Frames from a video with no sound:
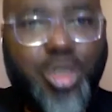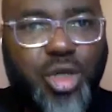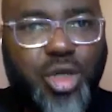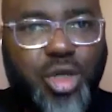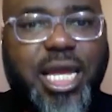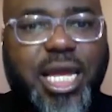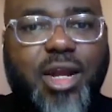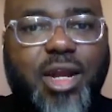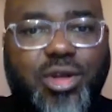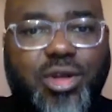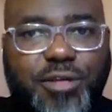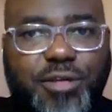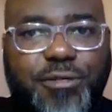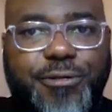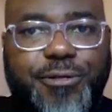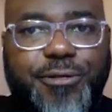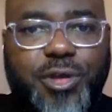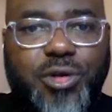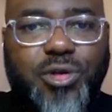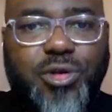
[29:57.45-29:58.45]
you get on the
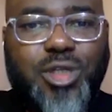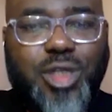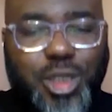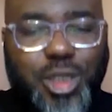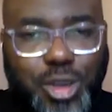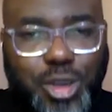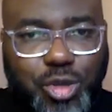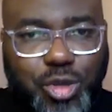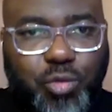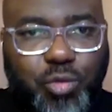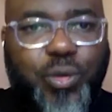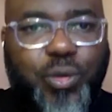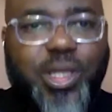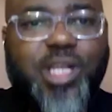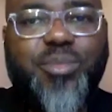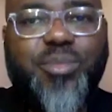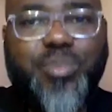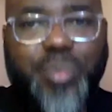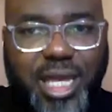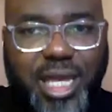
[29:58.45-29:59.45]
field, you will